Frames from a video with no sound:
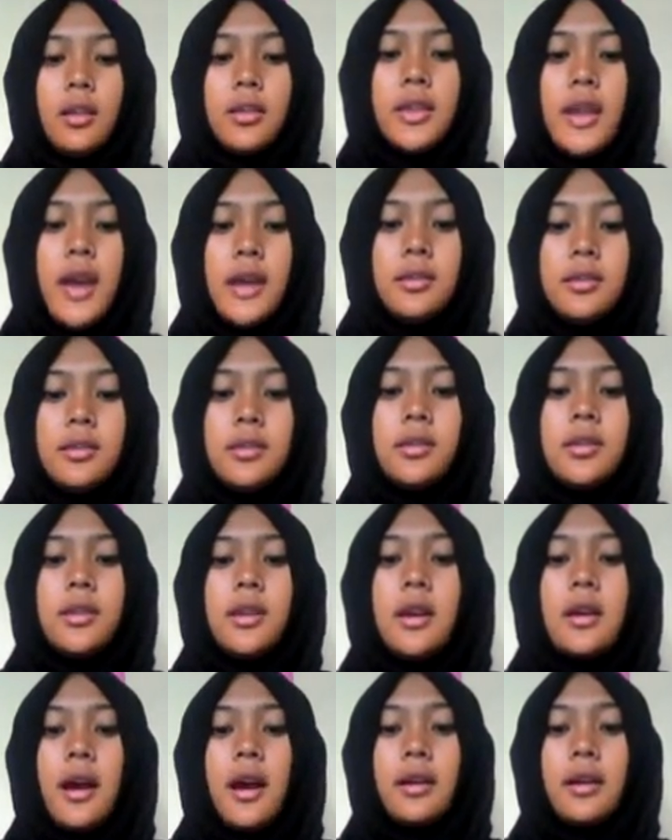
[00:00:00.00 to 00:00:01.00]
Then
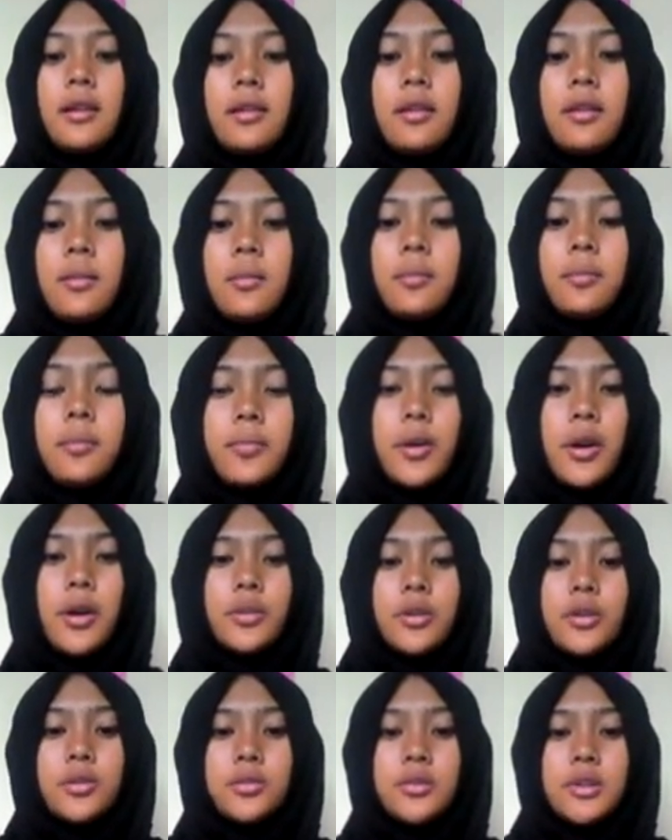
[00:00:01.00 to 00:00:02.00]
there are
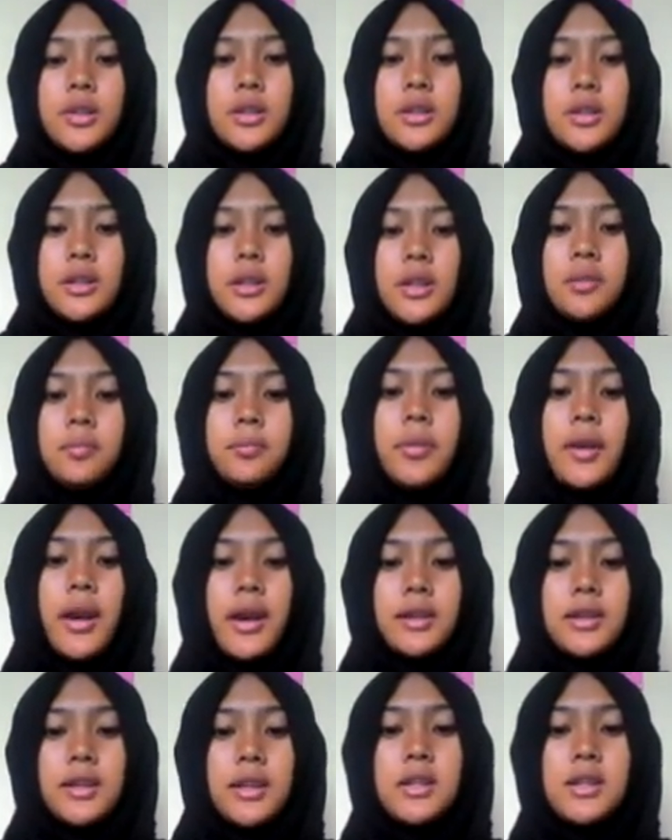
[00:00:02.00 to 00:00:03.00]
pronunciation
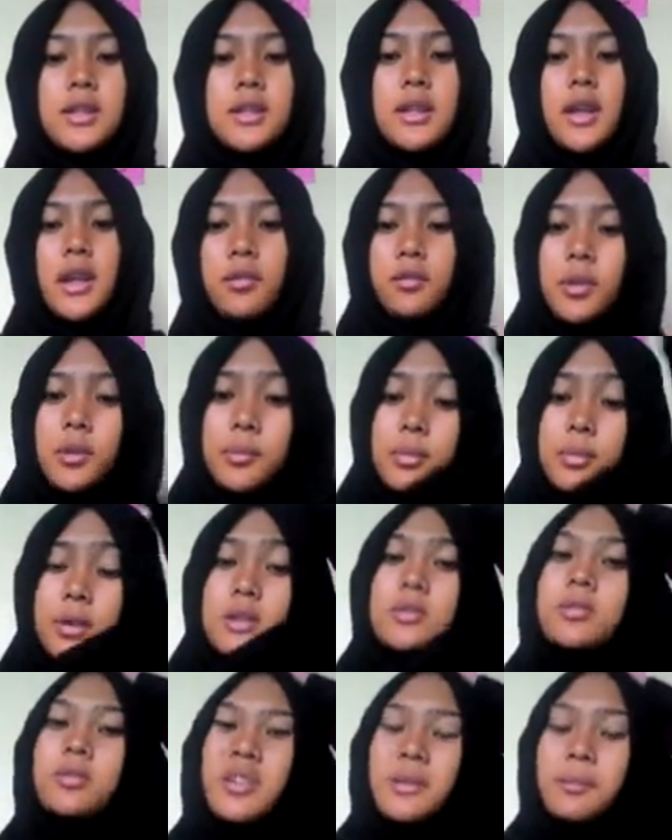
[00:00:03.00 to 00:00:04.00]
practice that we
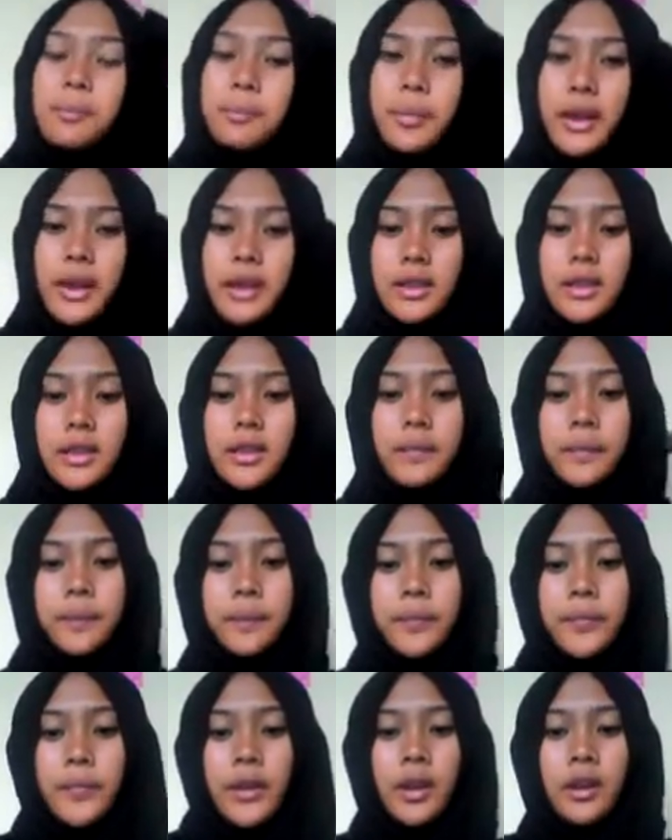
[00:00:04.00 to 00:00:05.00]
must repeat
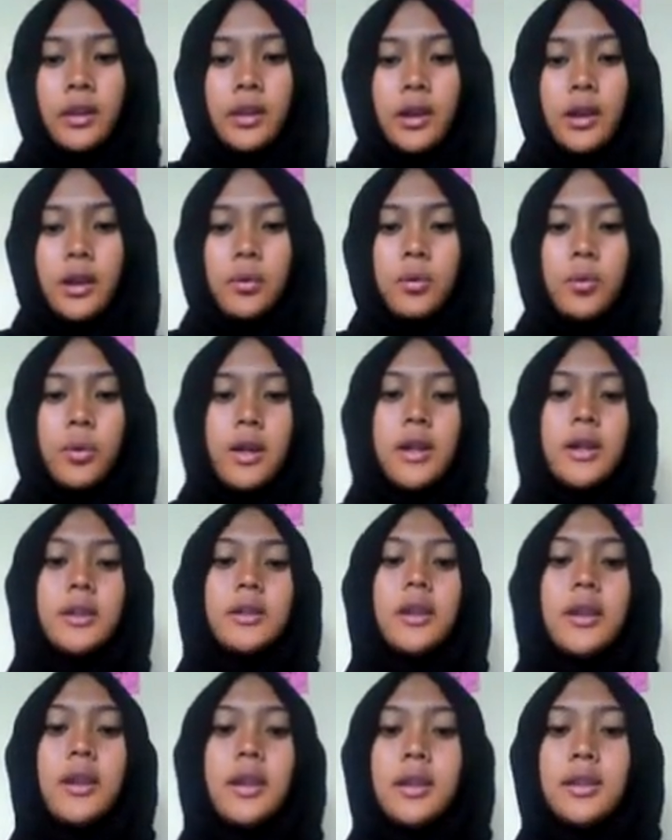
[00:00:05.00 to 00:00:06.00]
a word
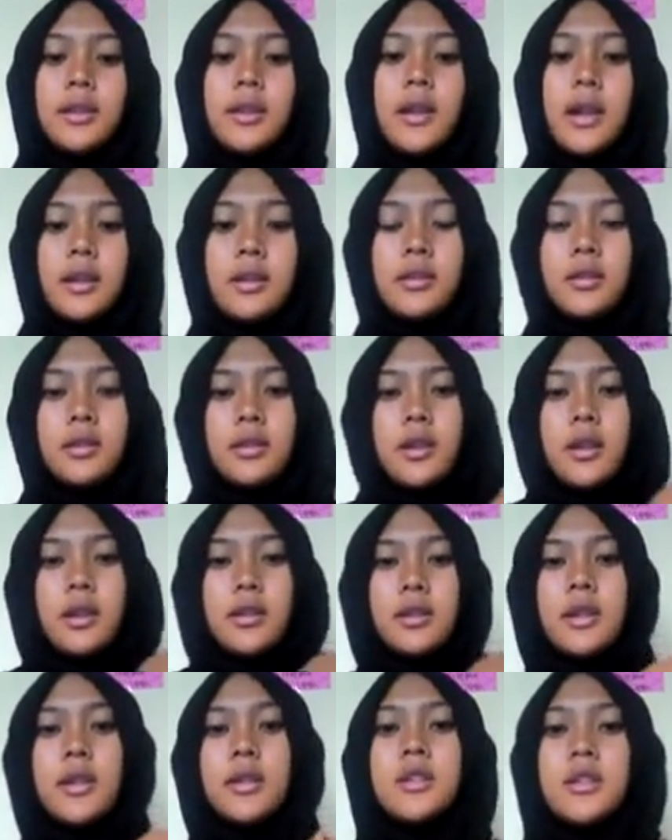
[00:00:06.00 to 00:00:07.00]
that
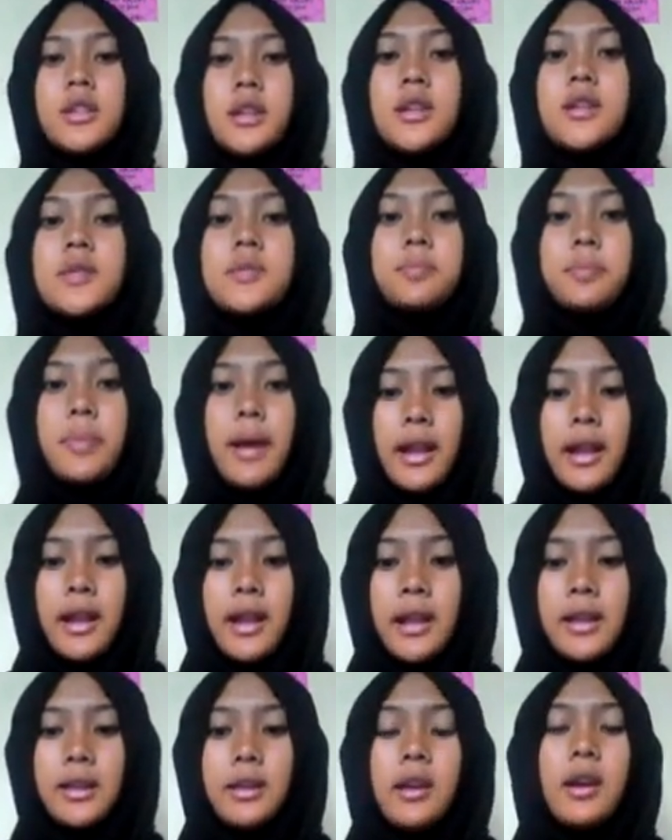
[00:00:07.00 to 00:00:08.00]
the teacher spell
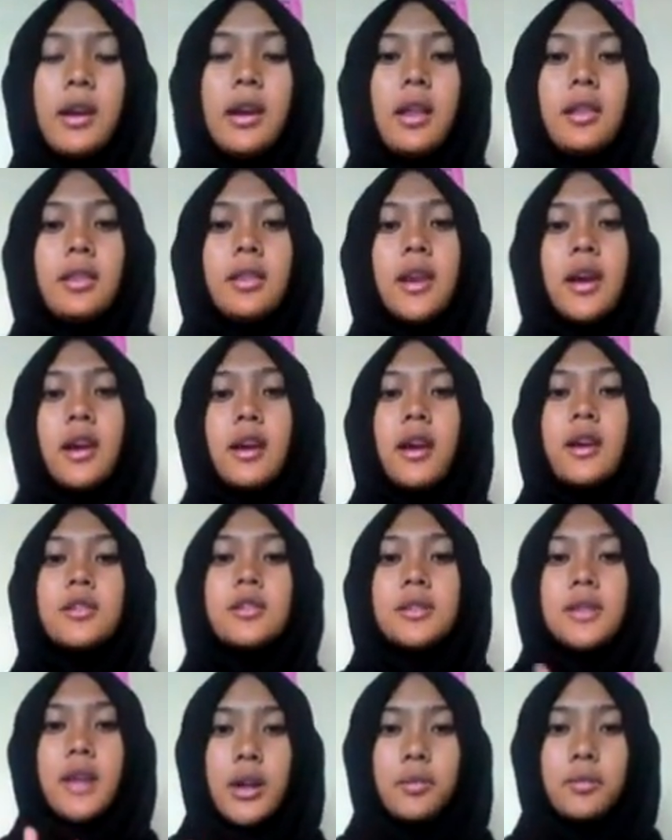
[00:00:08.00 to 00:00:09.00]
it. There are
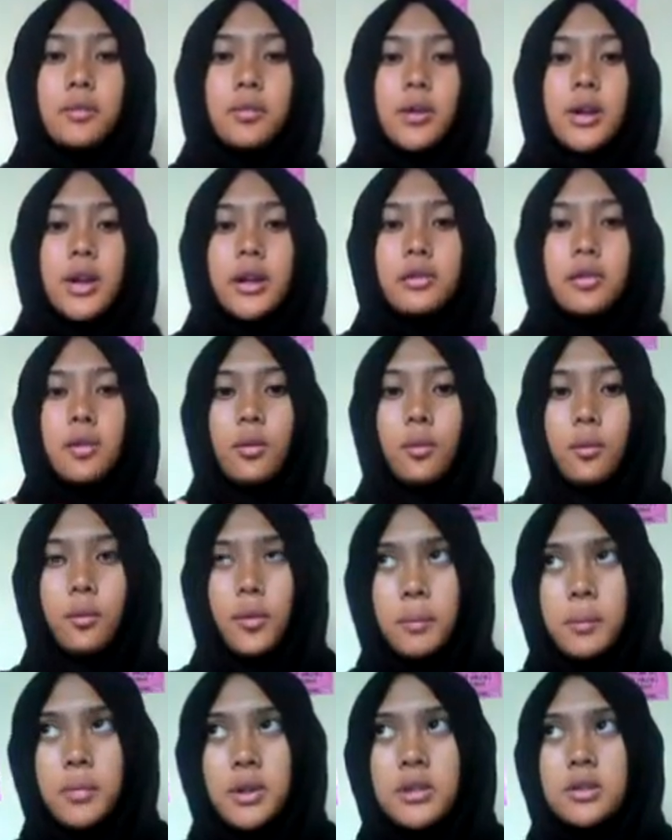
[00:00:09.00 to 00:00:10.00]
10 words
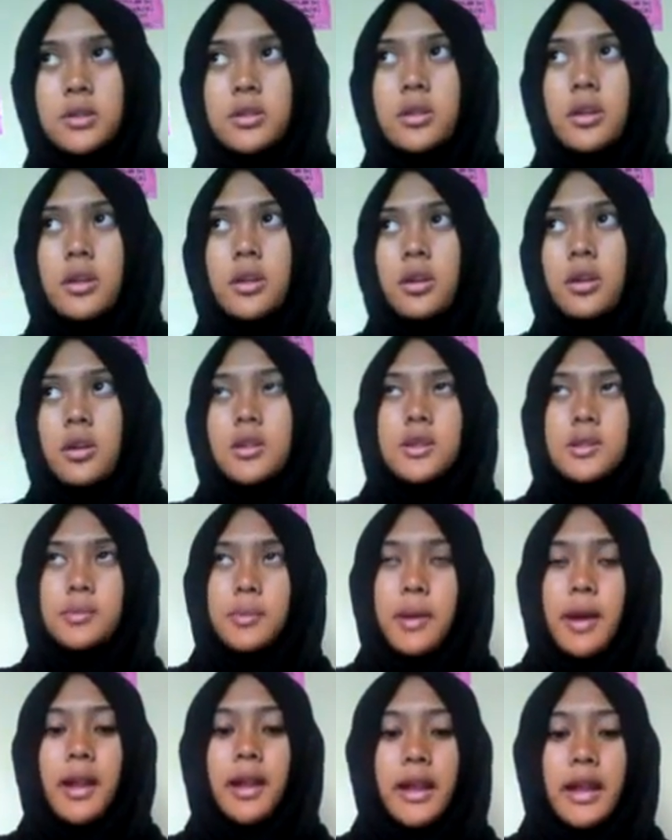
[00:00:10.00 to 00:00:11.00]
we must
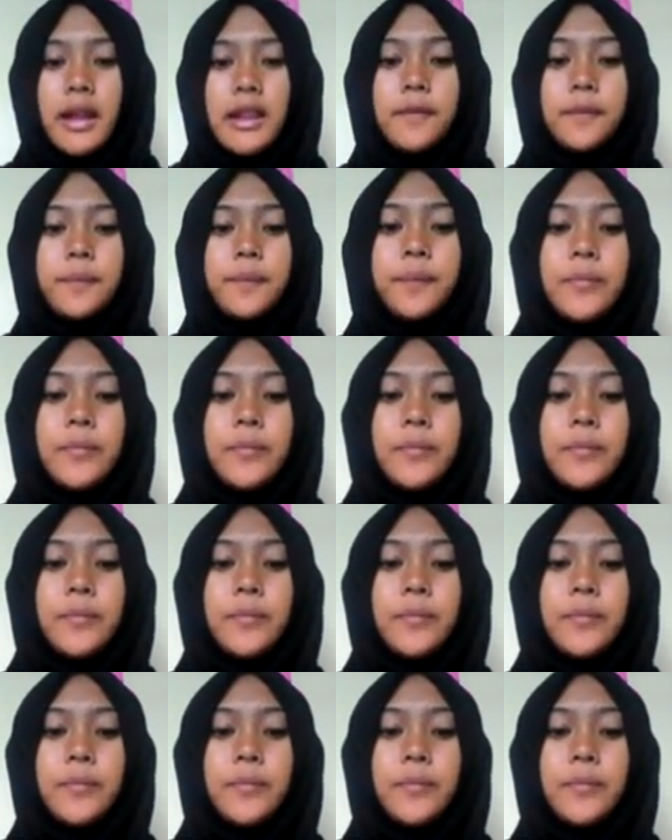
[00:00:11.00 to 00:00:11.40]
spell it.